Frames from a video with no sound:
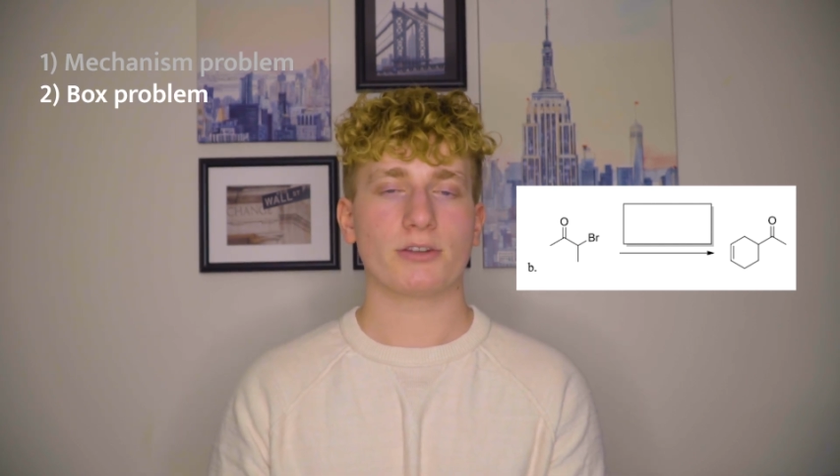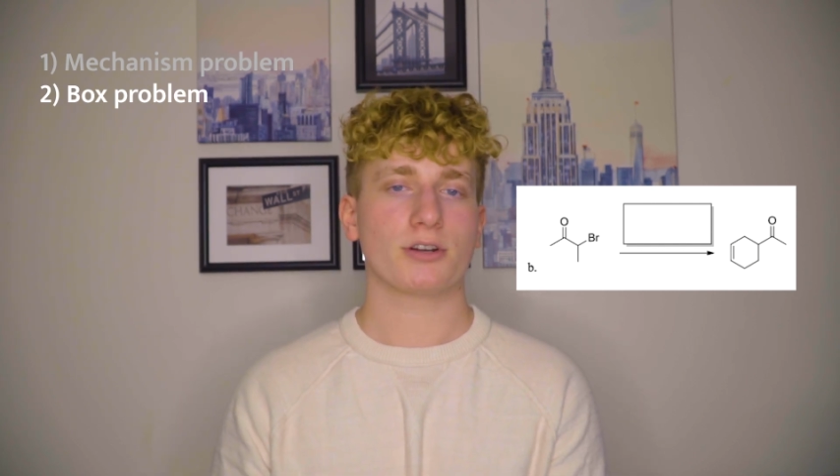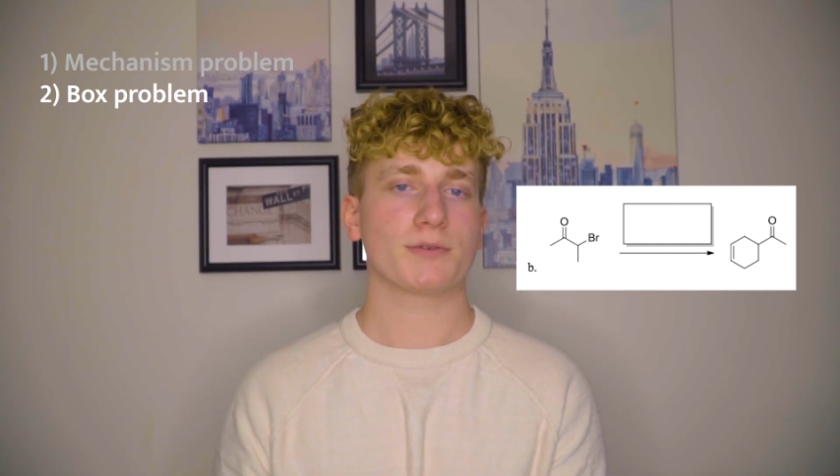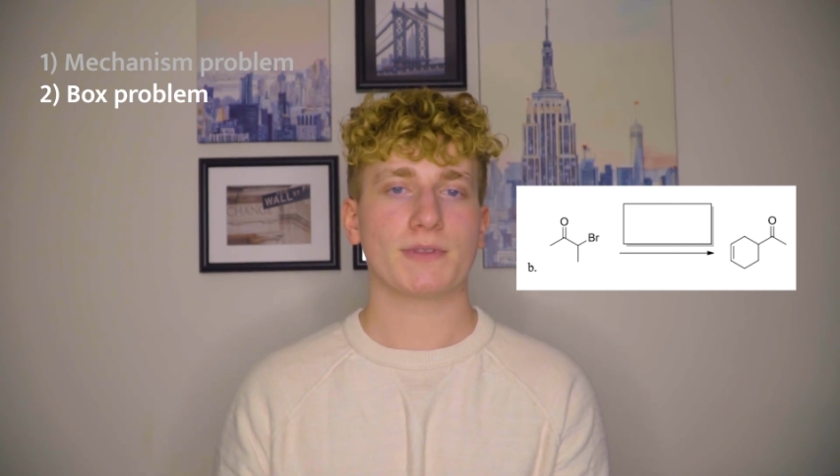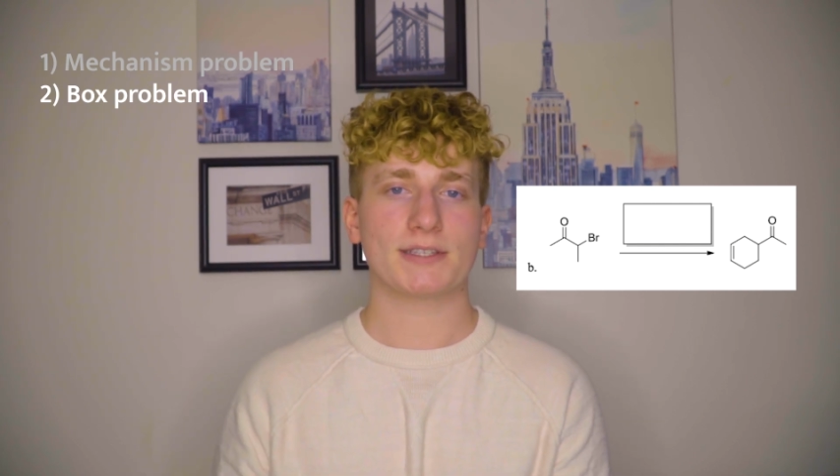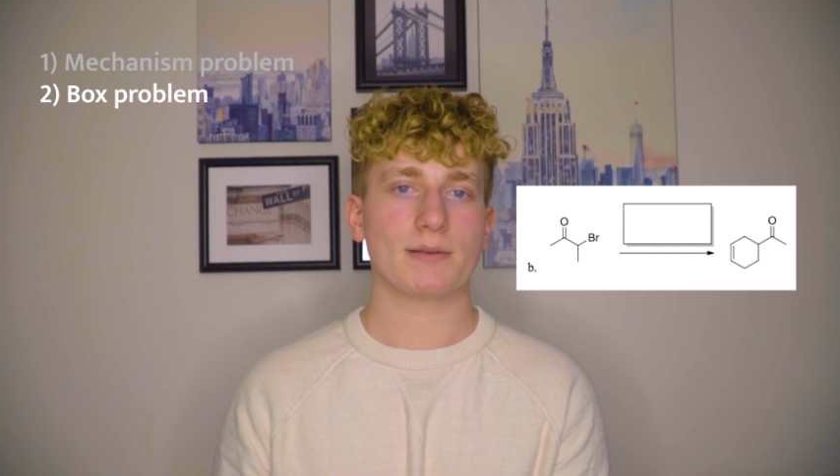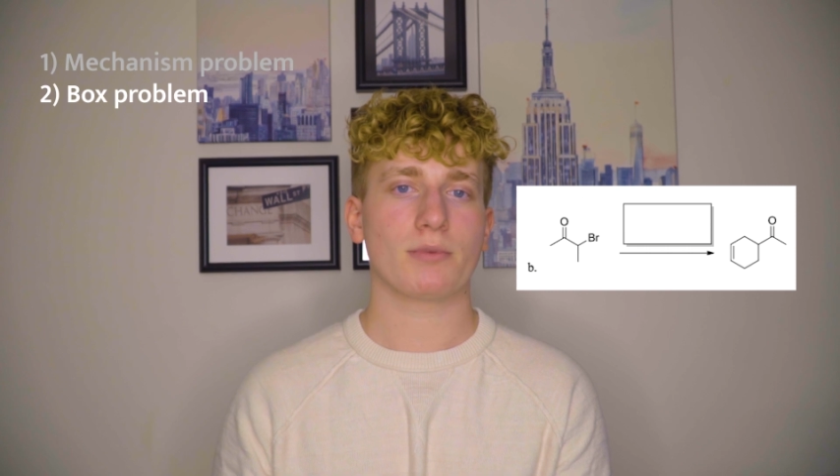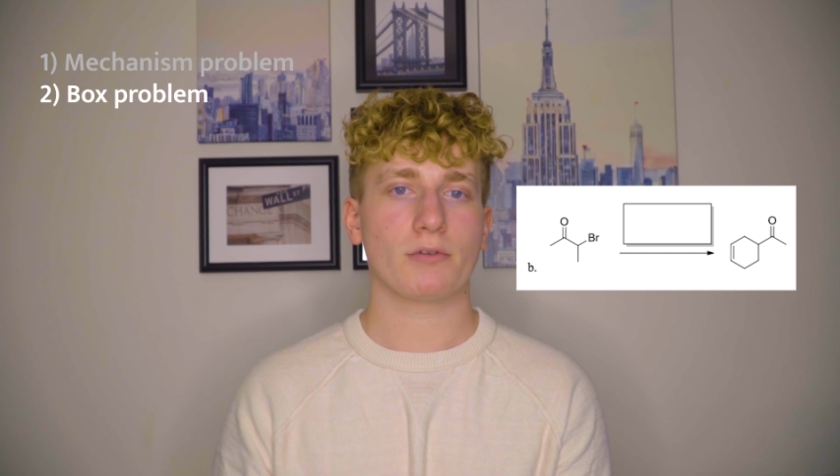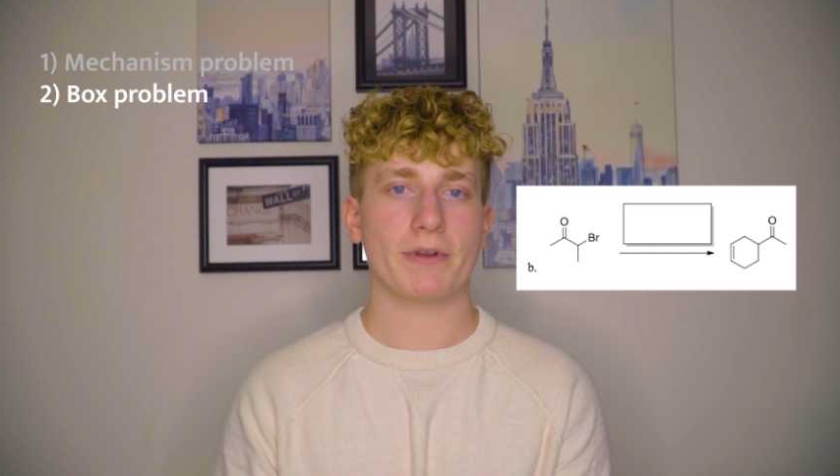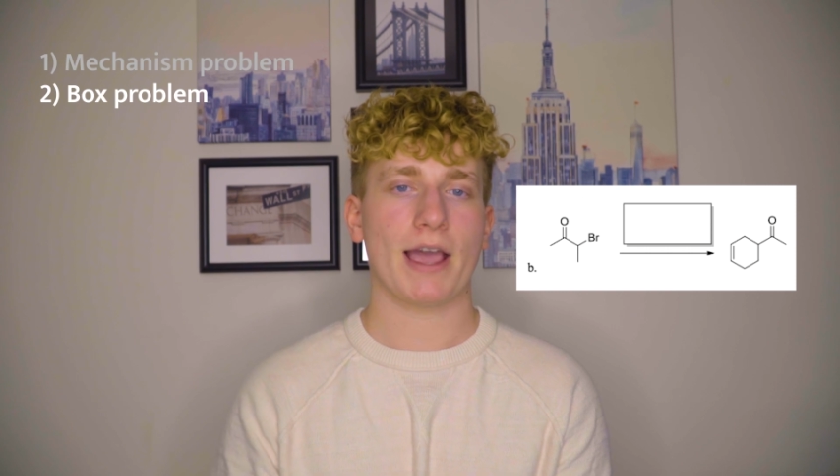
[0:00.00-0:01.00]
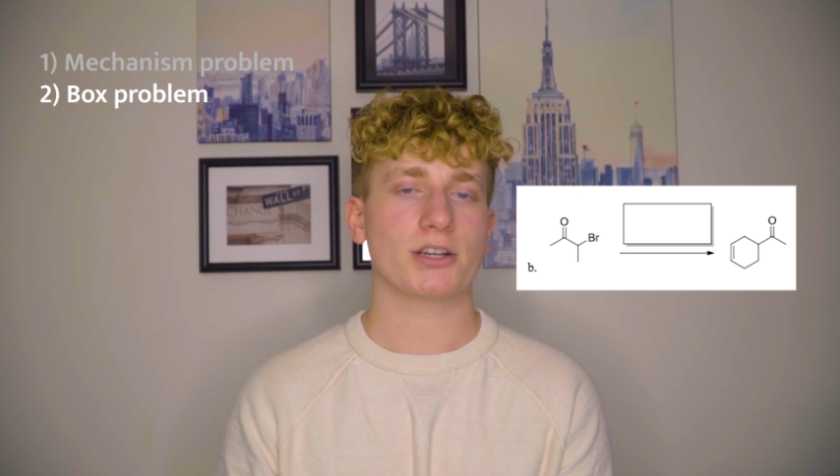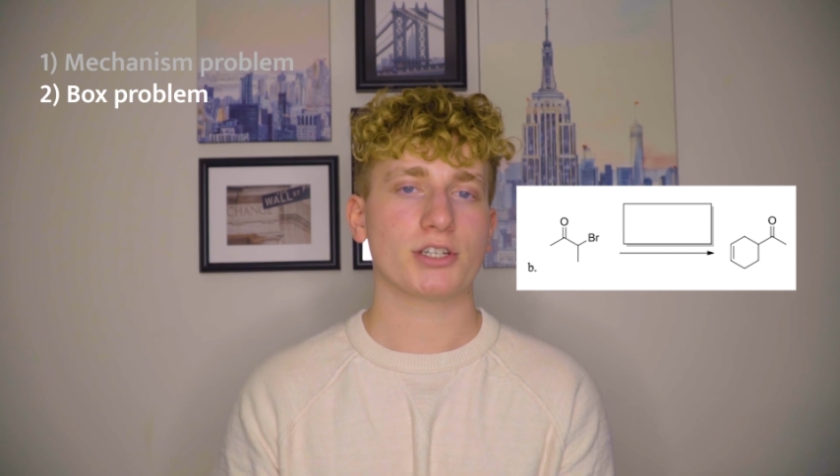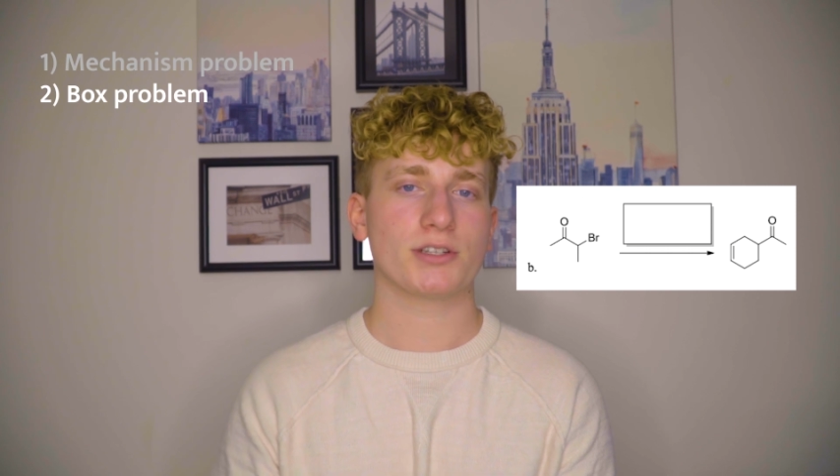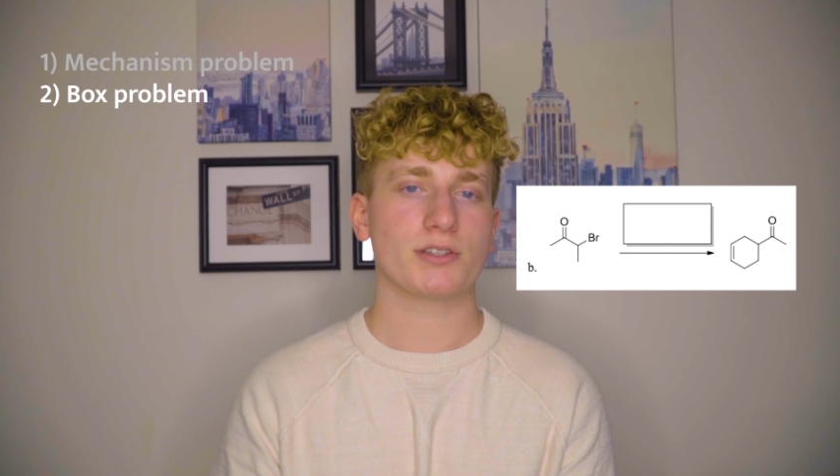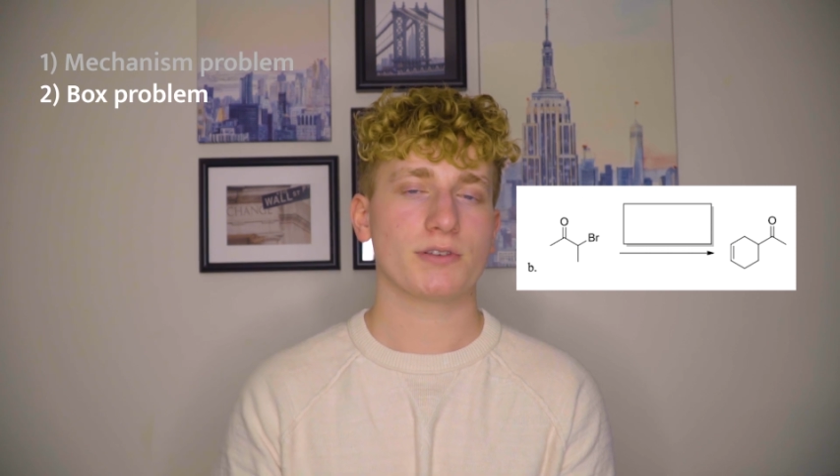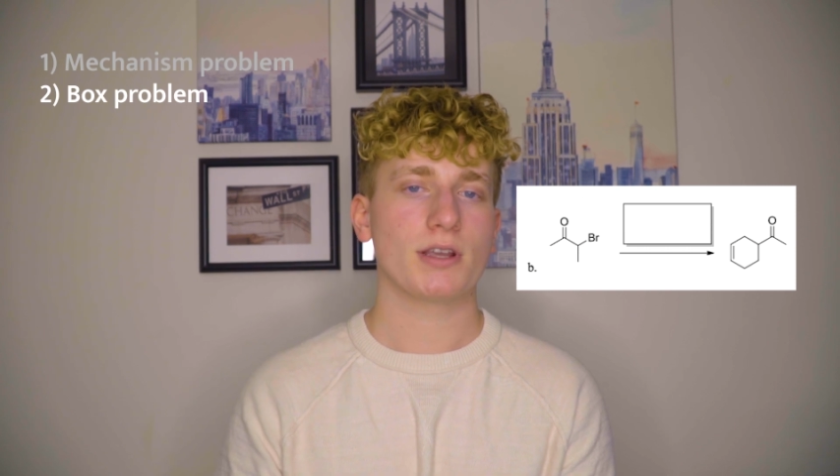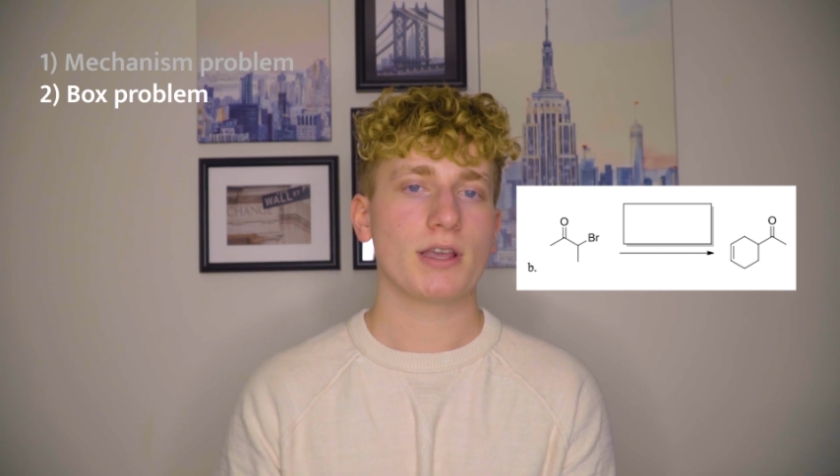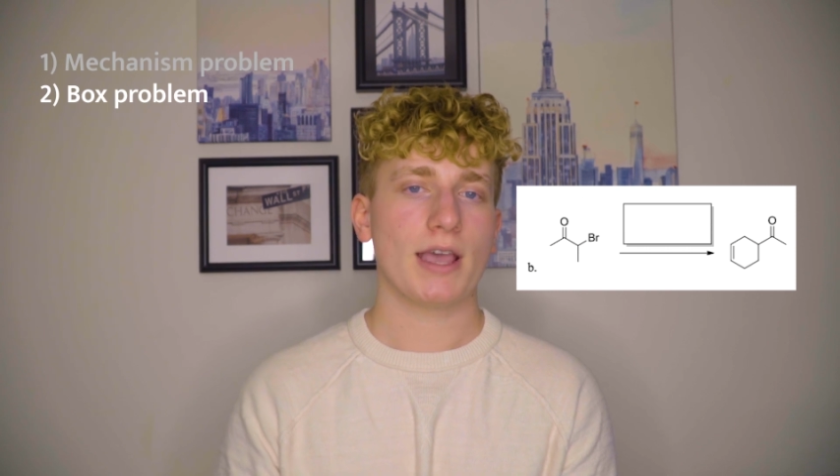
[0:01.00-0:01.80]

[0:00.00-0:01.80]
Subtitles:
in terms of the simple reactions